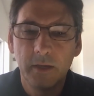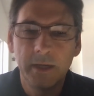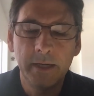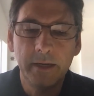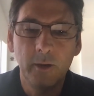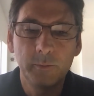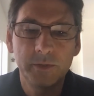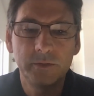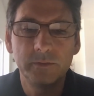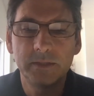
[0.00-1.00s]
And it
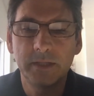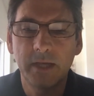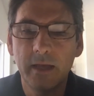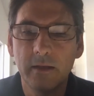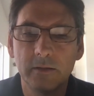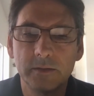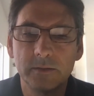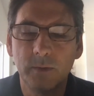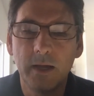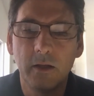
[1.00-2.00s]
helps you scale
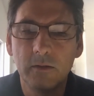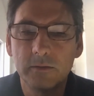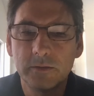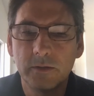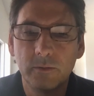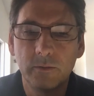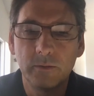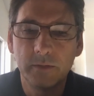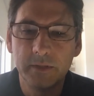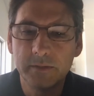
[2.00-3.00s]
as well.
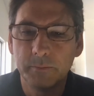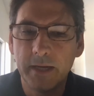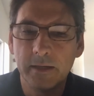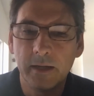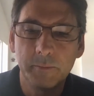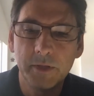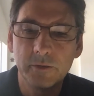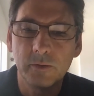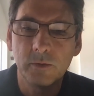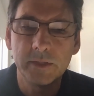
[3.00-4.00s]
So this might not be
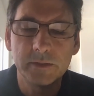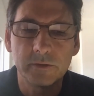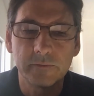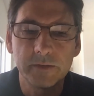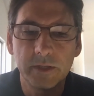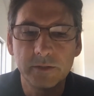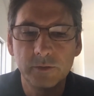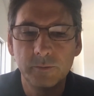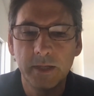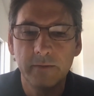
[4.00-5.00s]
your only service desk.
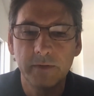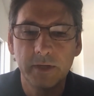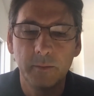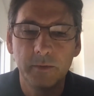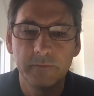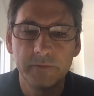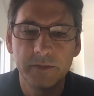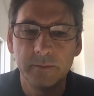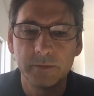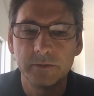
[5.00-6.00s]
You might have a couple of
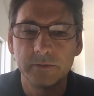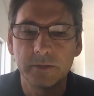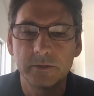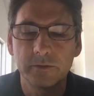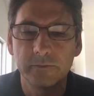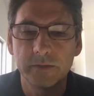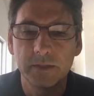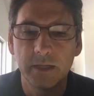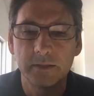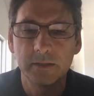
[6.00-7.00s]
teams using service
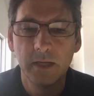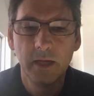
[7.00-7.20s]
desk.